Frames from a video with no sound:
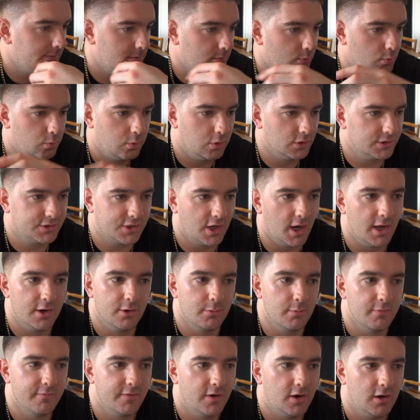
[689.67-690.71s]
what's going
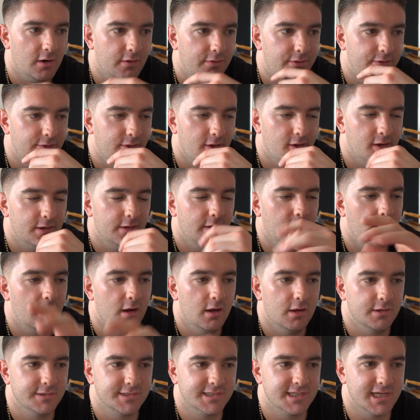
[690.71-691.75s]
on with Arthur, uh,
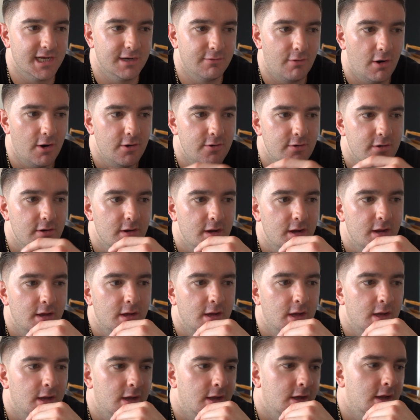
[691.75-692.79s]
uh, Xero.
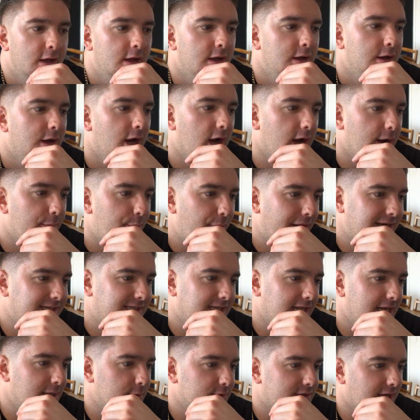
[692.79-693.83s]
Uh,
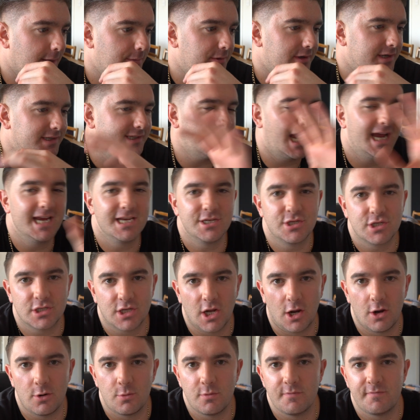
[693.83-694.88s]
basically what's happened is ages
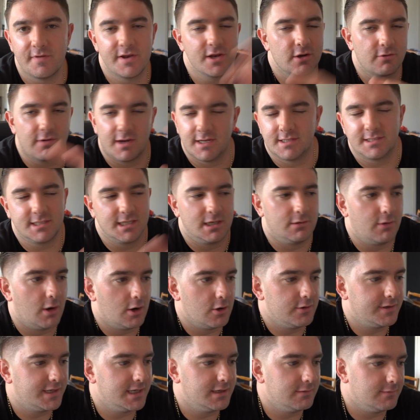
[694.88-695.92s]
ago we've integrated
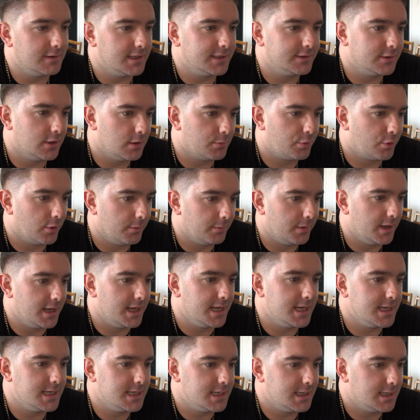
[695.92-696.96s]
Xero, didn't really do it
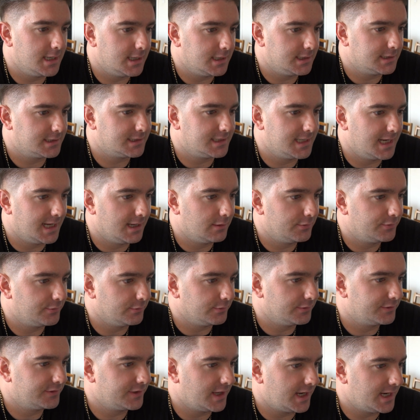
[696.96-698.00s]
properly. It's now
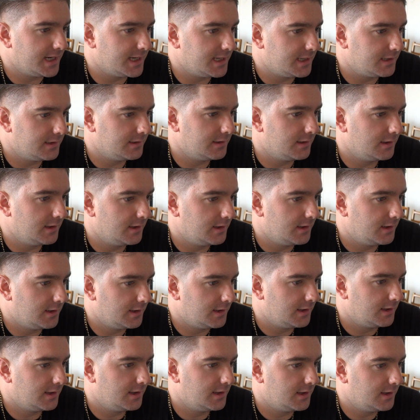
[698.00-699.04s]
sort of saying
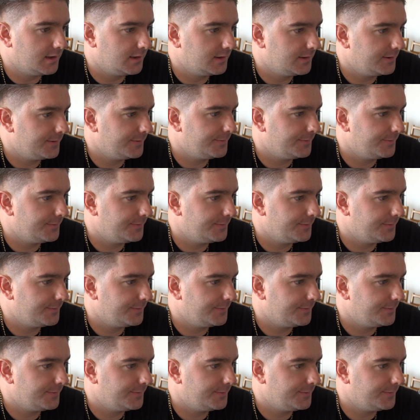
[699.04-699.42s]
uh,